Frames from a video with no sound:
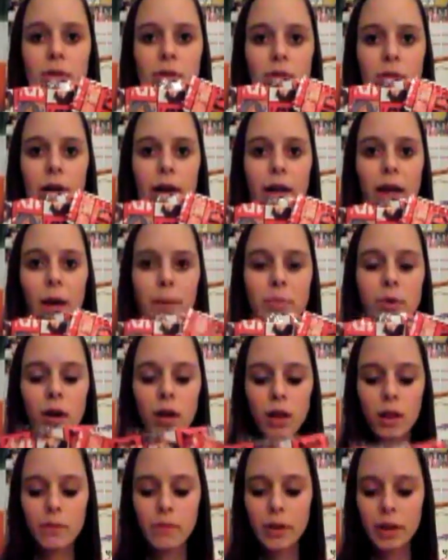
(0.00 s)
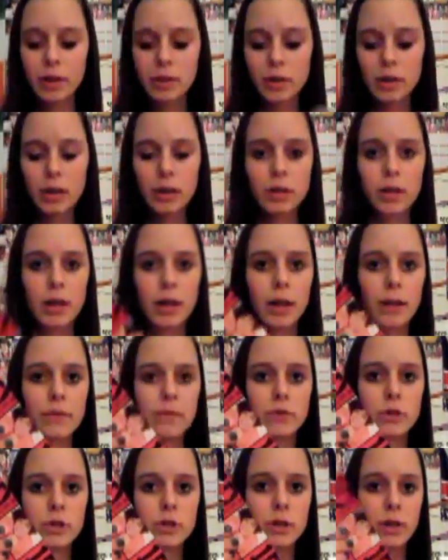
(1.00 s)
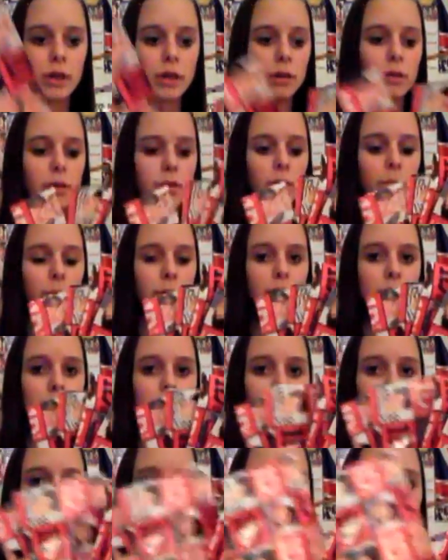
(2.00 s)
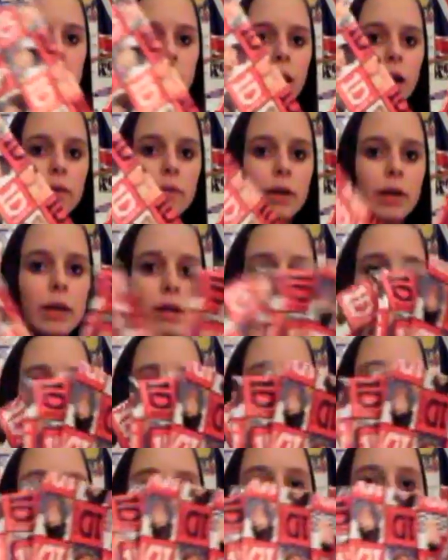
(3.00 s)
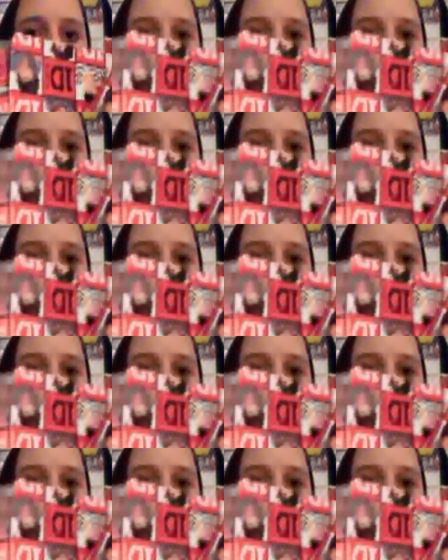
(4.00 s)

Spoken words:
So I kept all of it, and it have just like little pieces of it